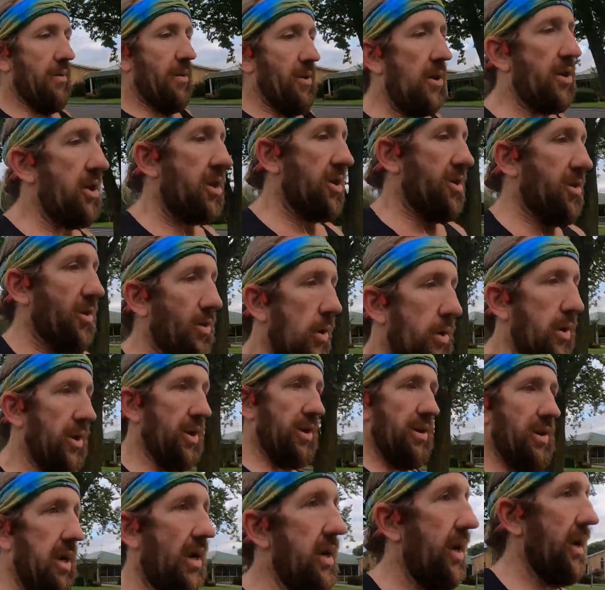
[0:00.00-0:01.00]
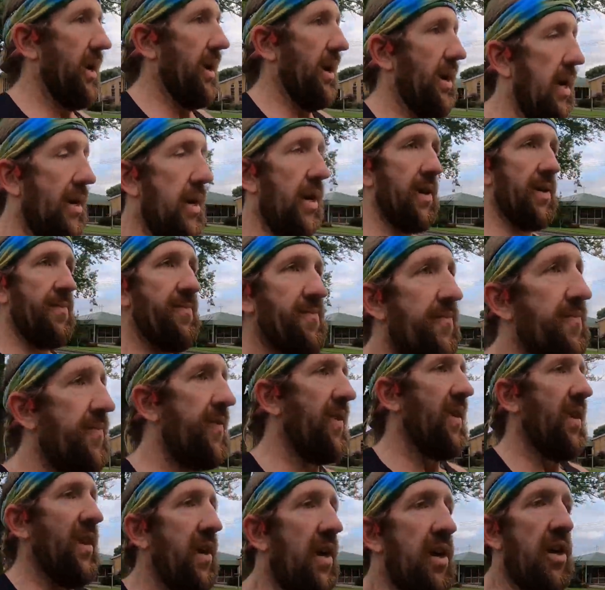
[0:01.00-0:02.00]
what do you call it,
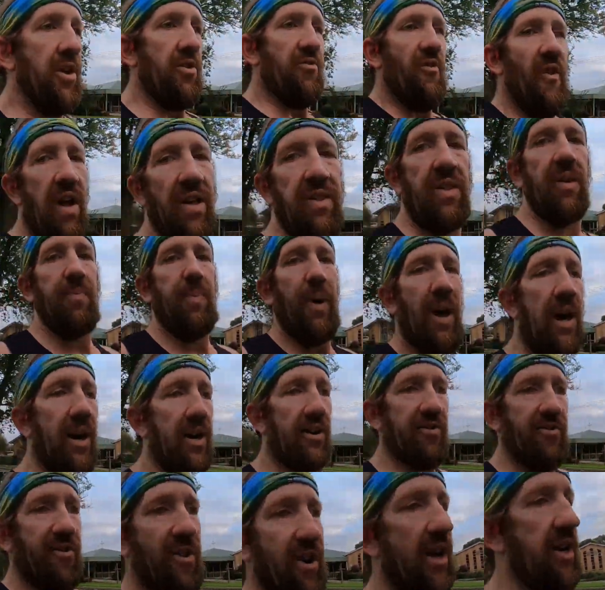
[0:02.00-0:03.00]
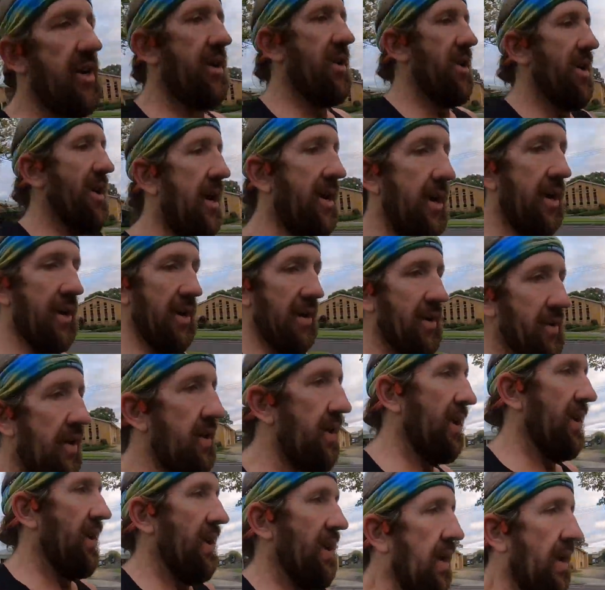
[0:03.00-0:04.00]
run the park run,
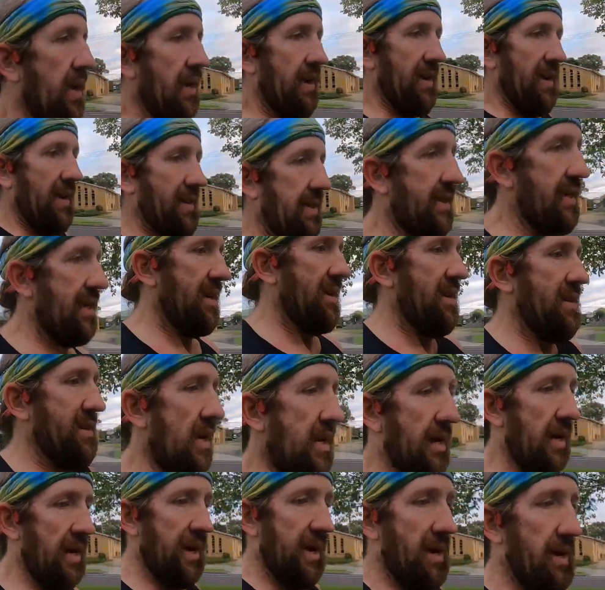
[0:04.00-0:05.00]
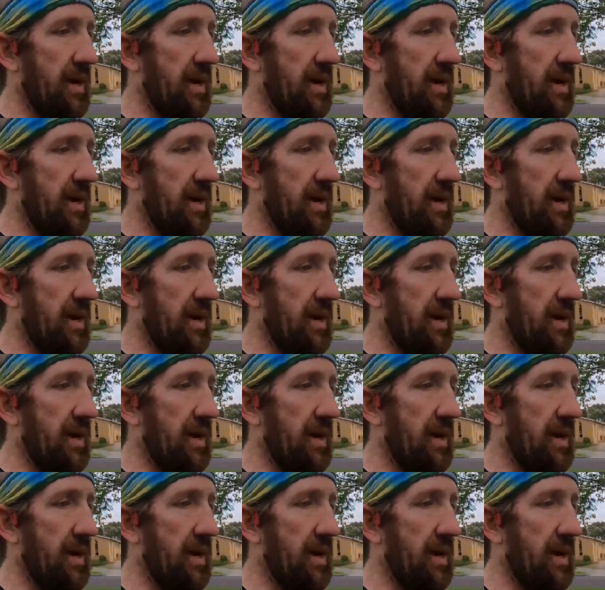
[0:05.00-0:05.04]
and then,